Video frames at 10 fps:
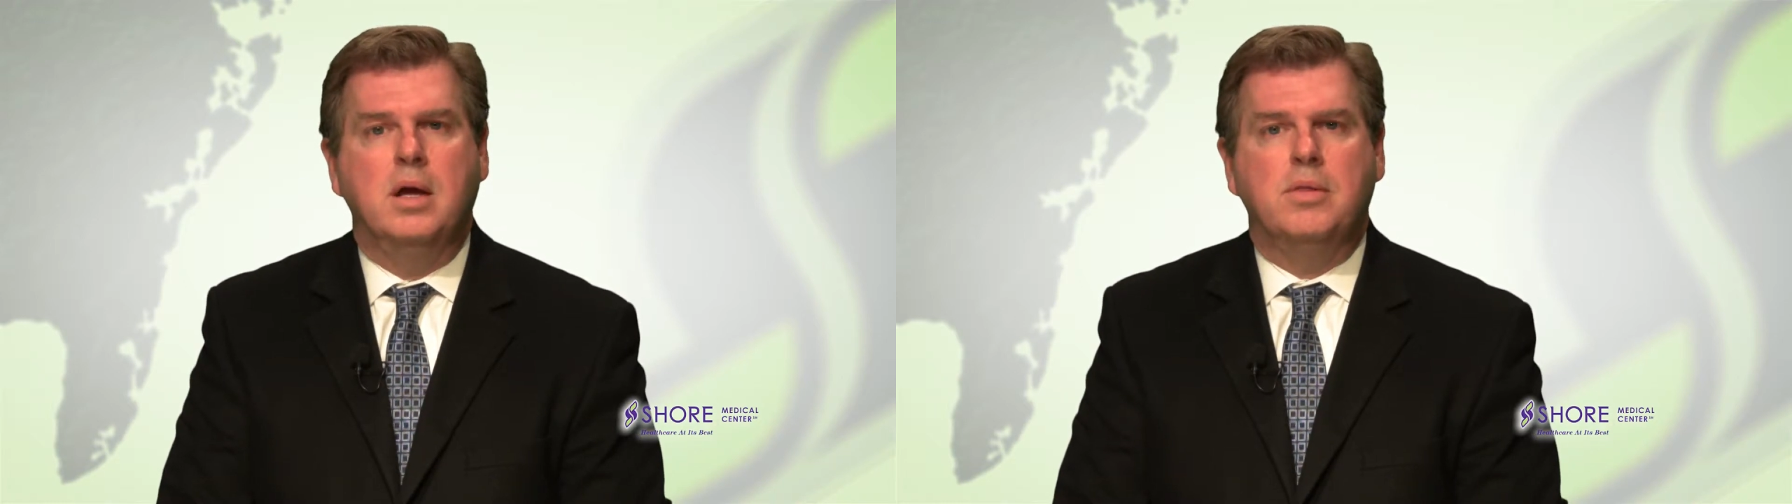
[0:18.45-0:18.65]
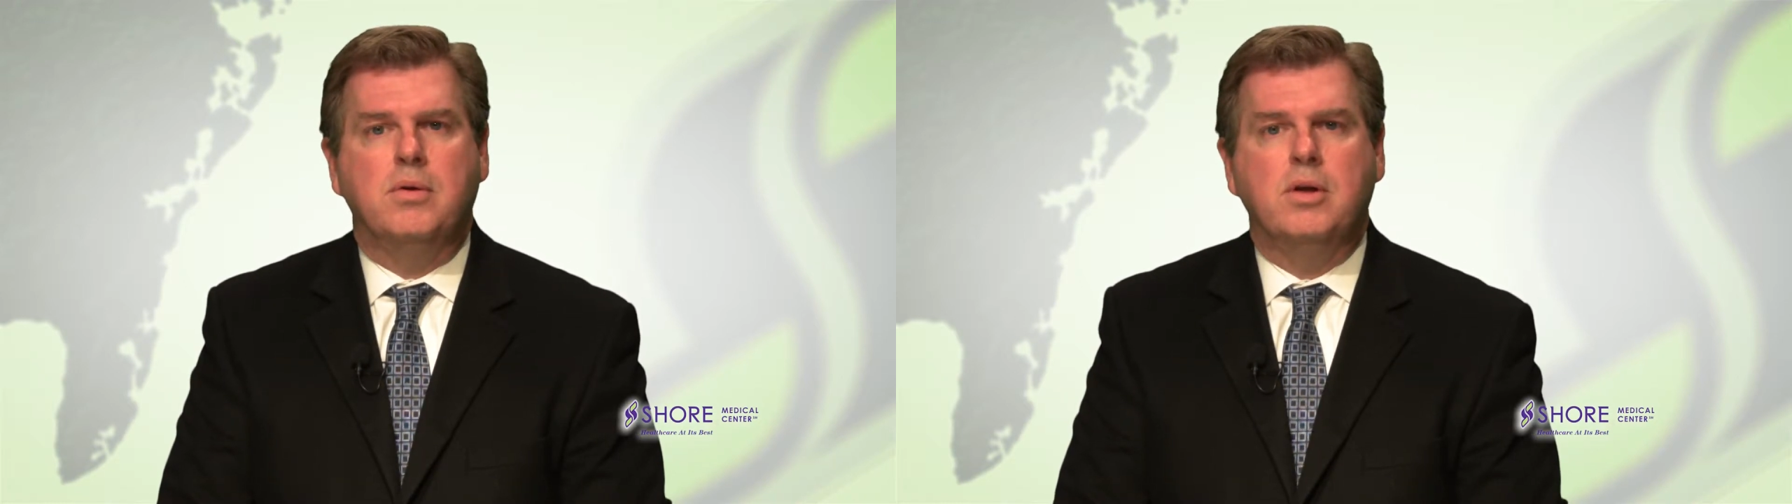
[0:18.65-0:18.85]

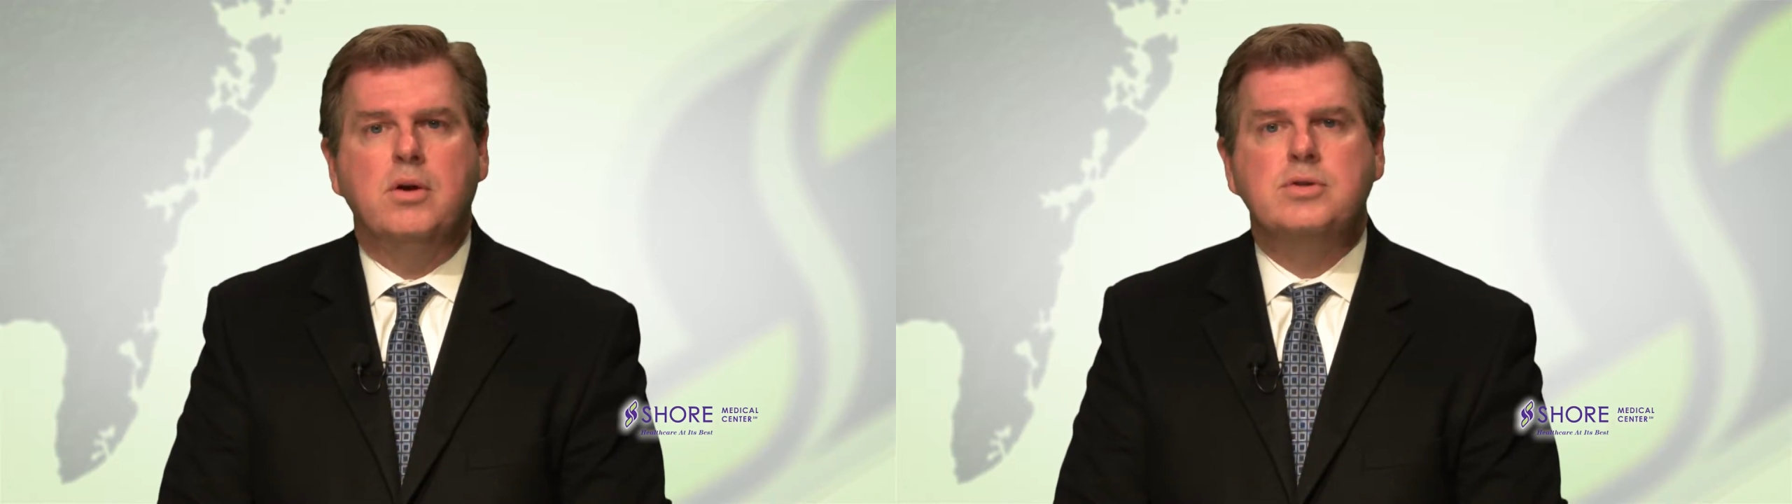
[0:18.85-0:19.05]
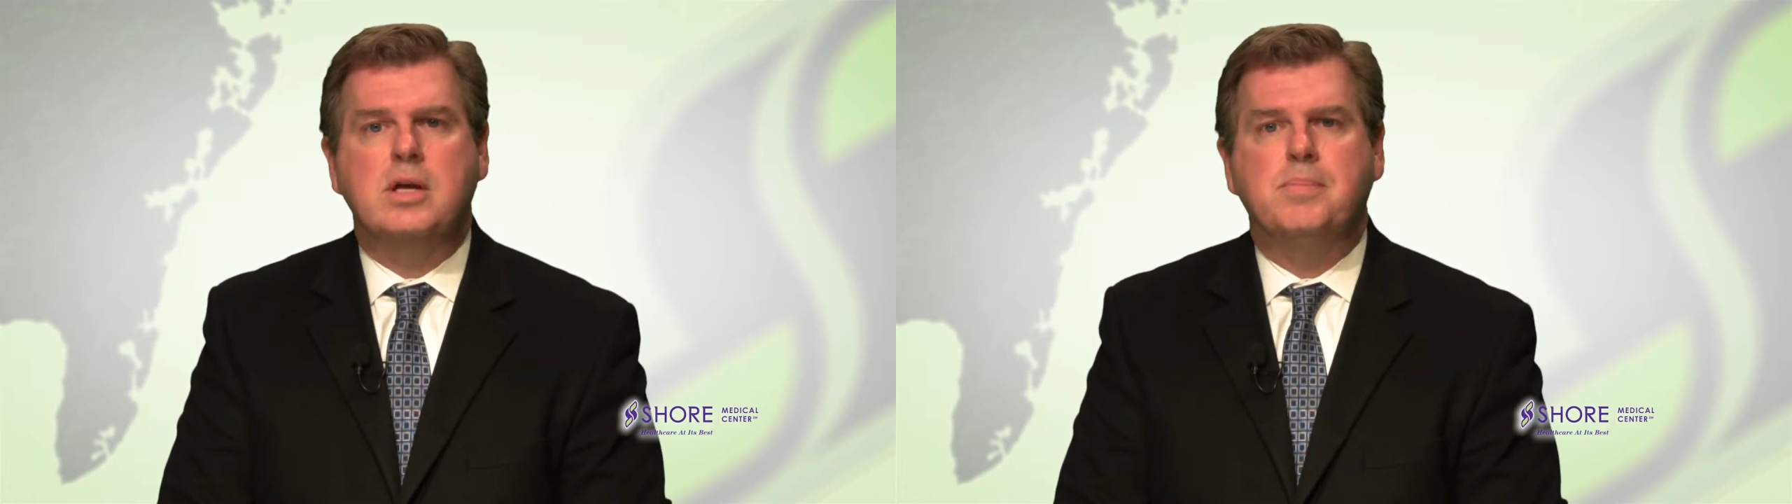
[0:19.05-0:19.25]
There are
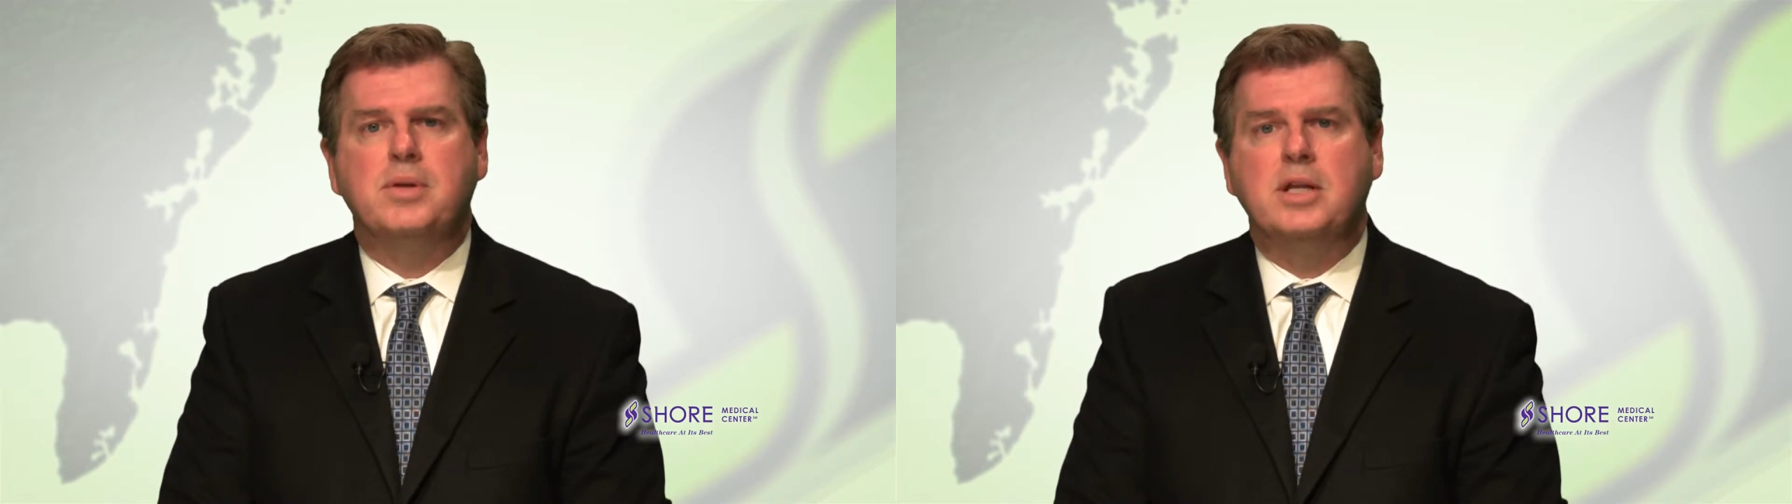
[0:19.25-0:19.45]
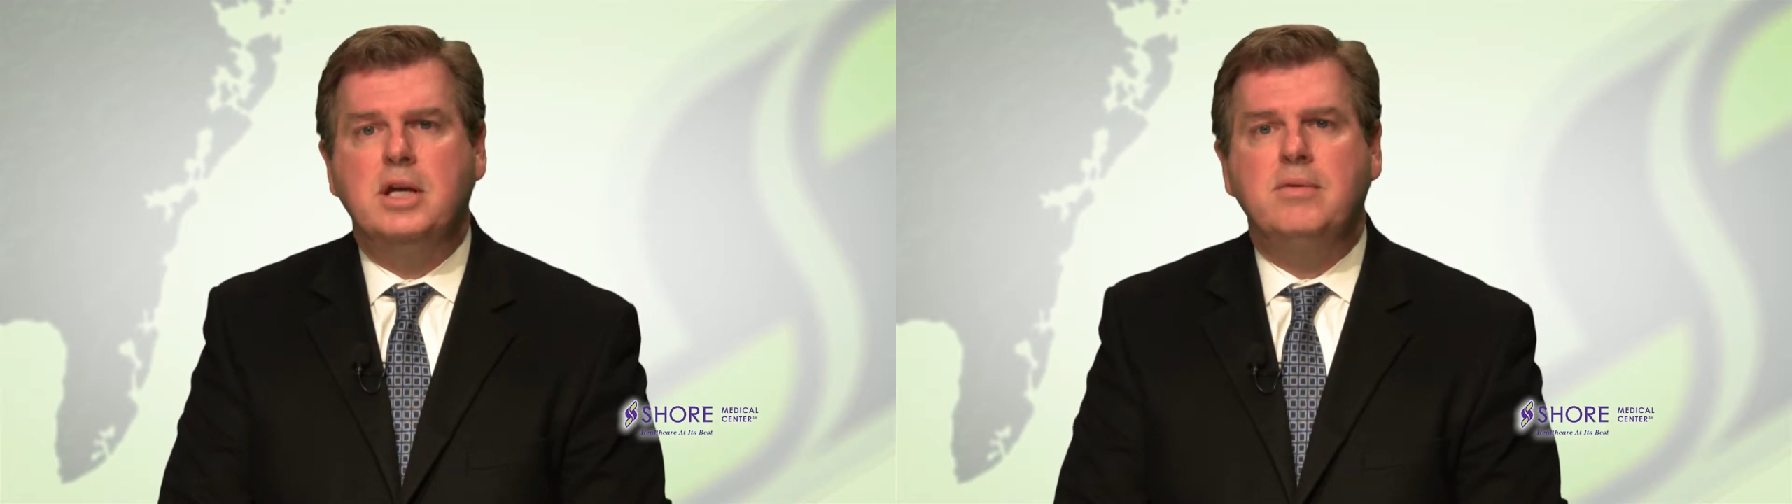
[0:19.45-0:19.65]
those that
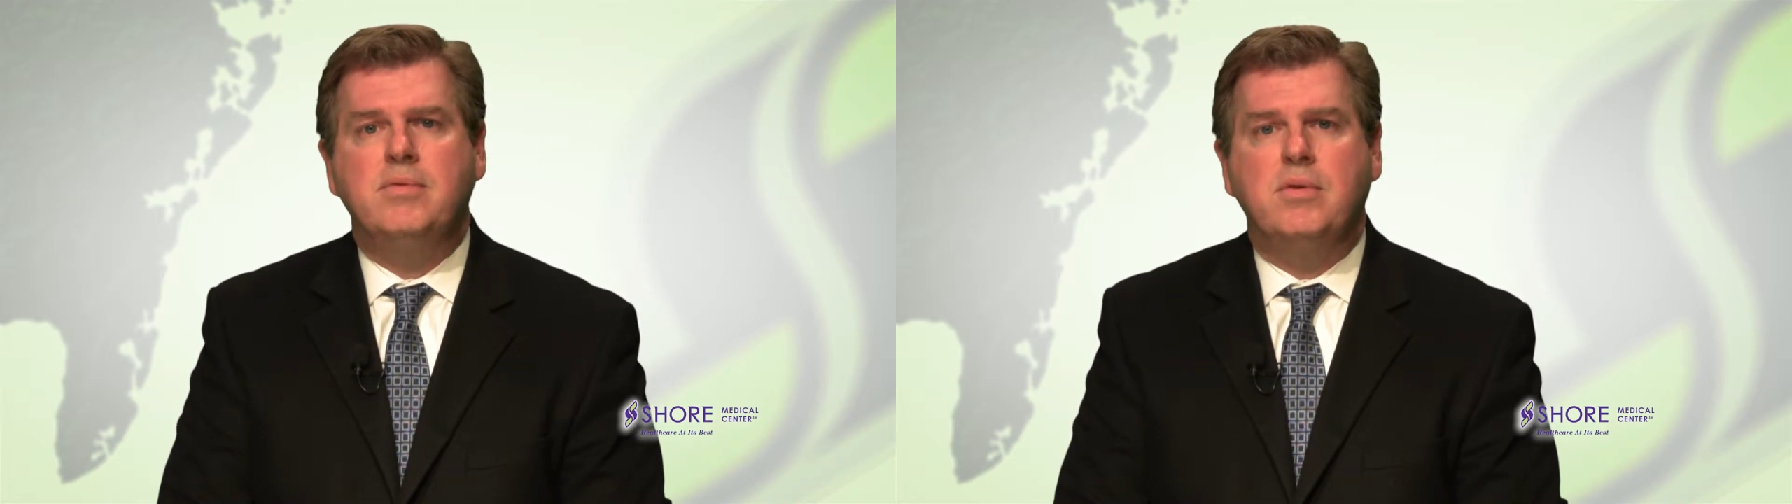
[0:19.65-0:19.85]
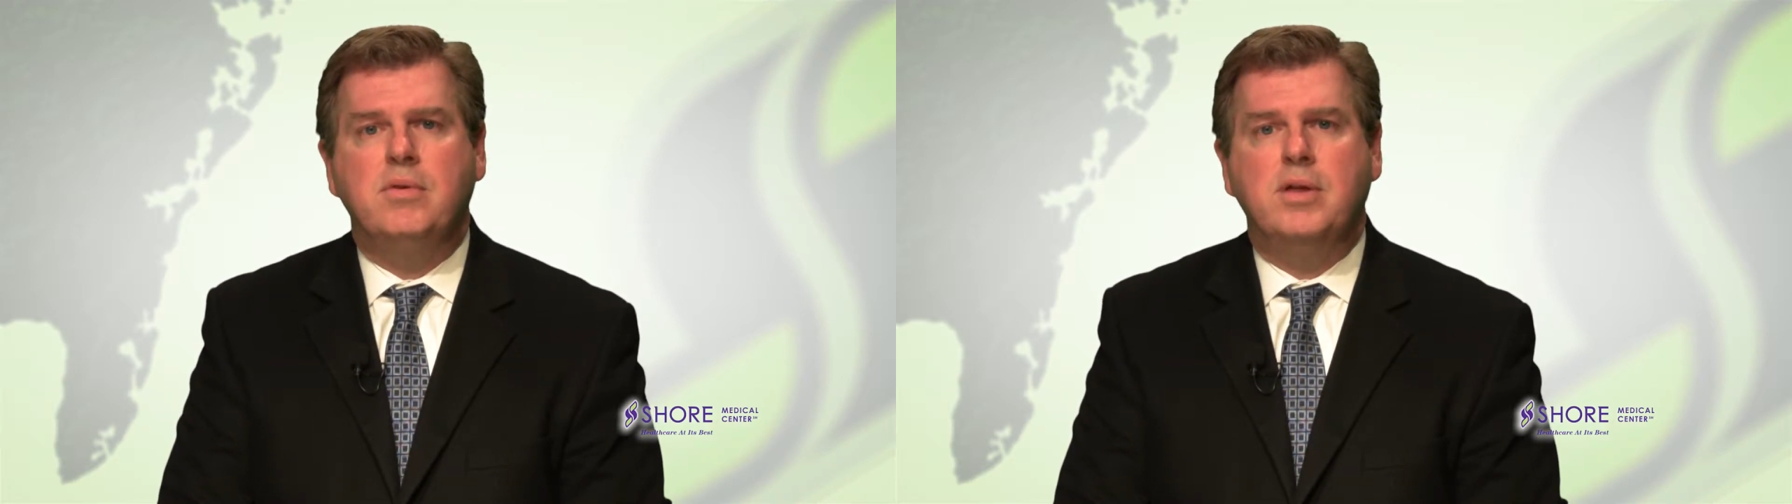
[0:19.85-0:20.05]

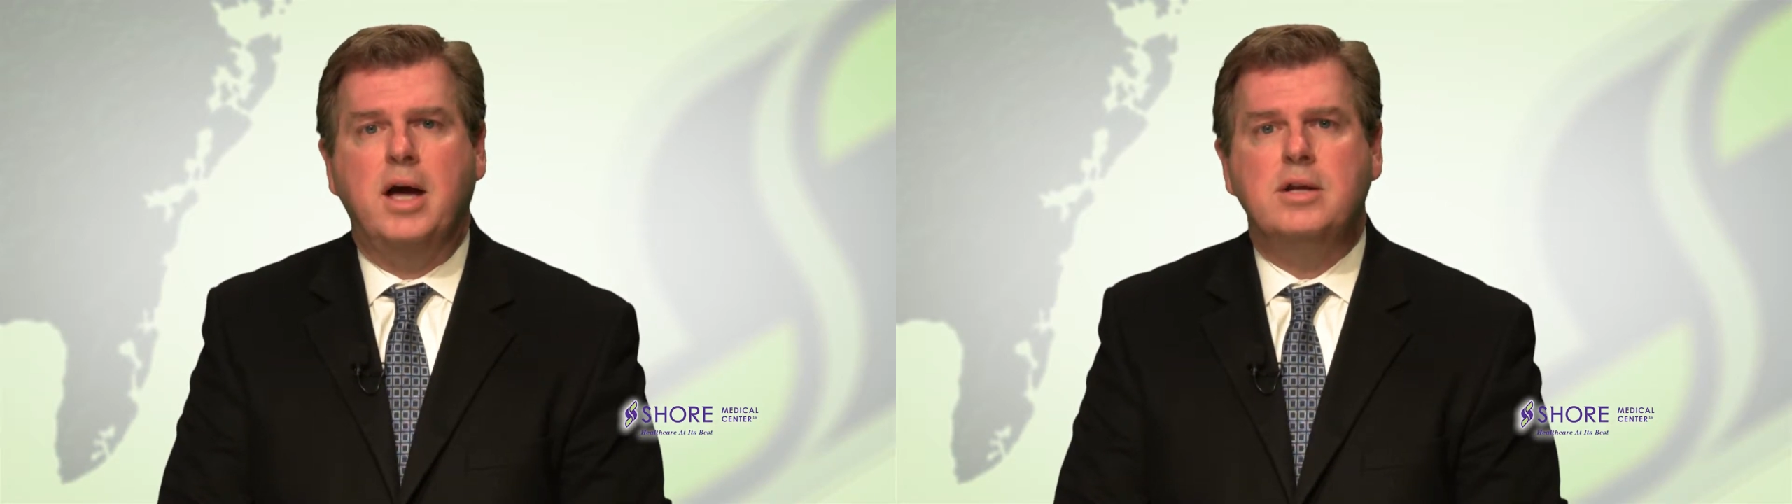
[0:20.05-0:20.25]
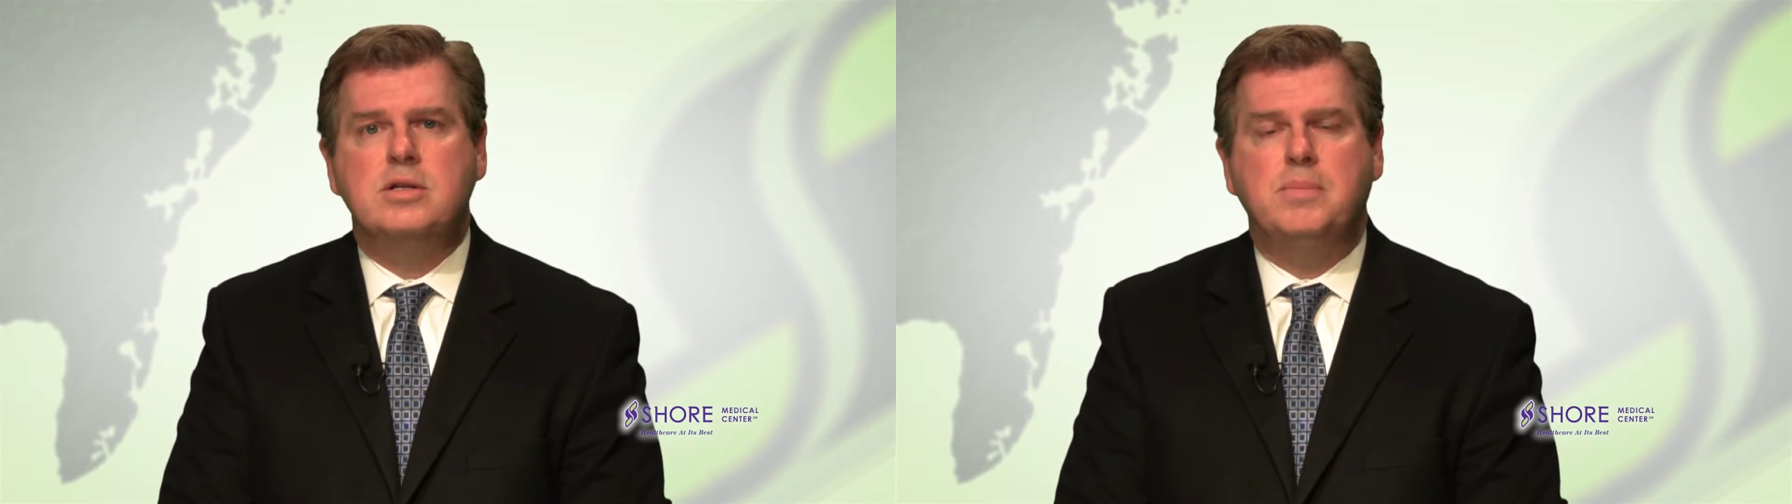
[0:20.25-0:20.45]
believe
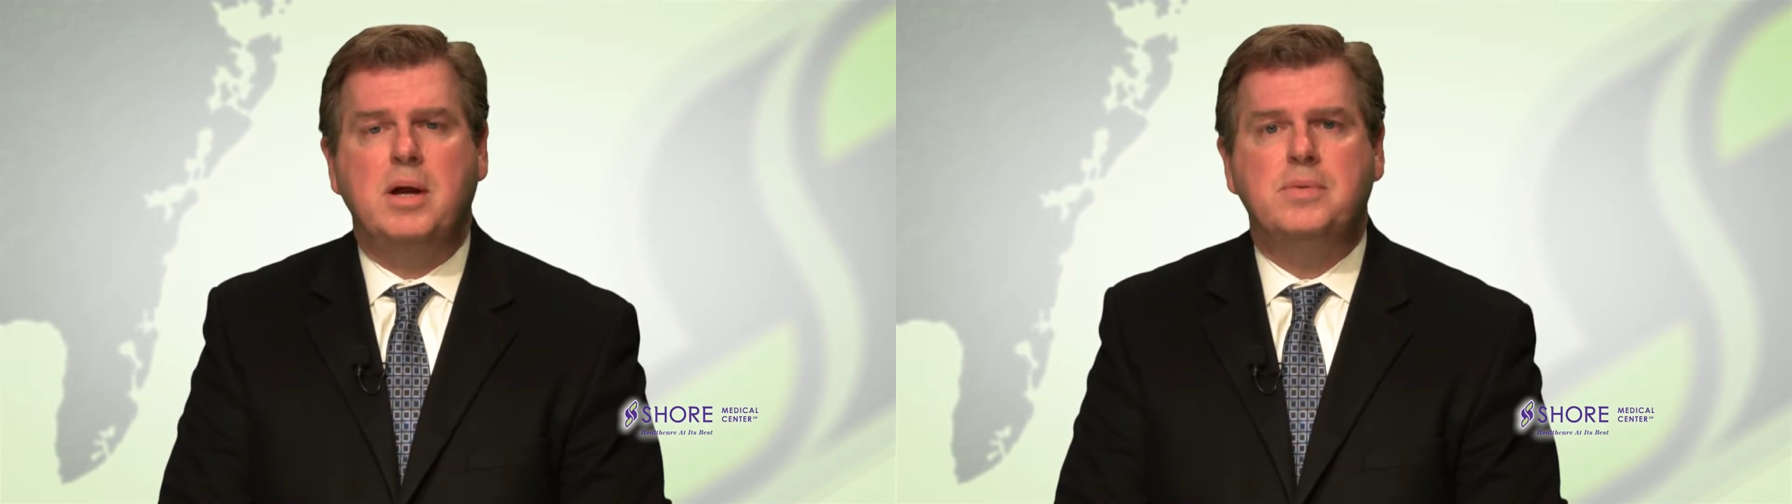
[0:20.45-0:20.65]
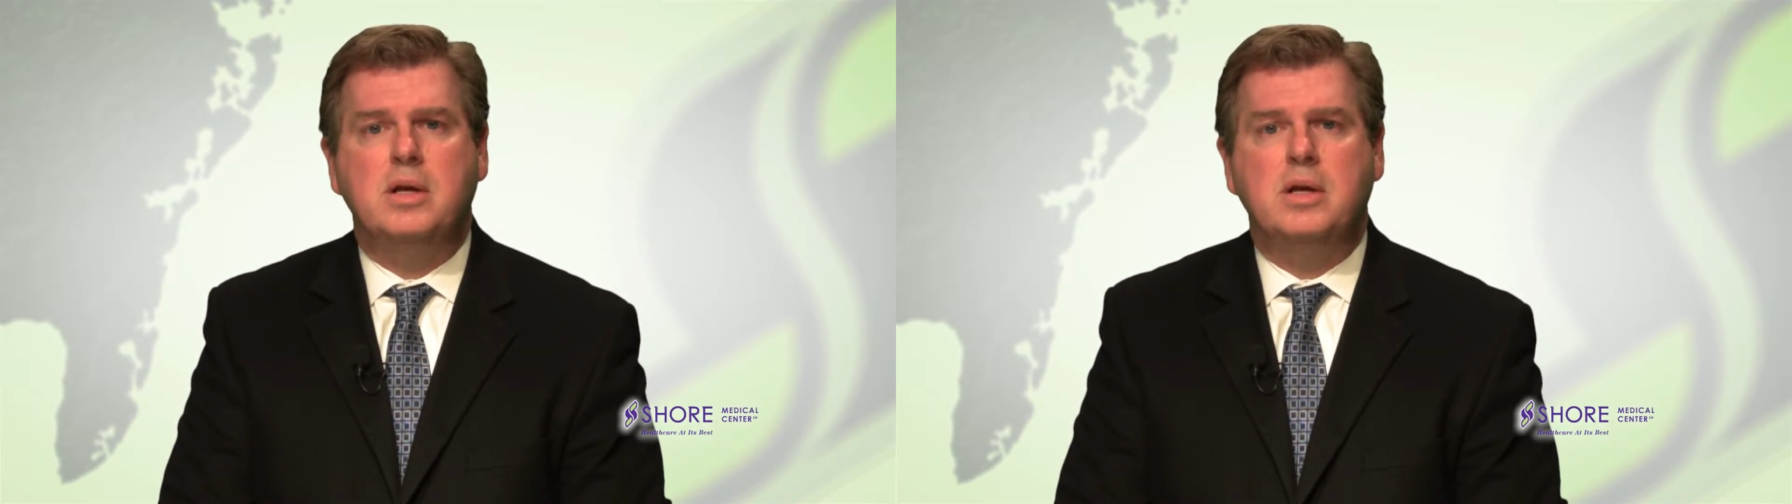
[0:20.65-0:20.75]
that it should be up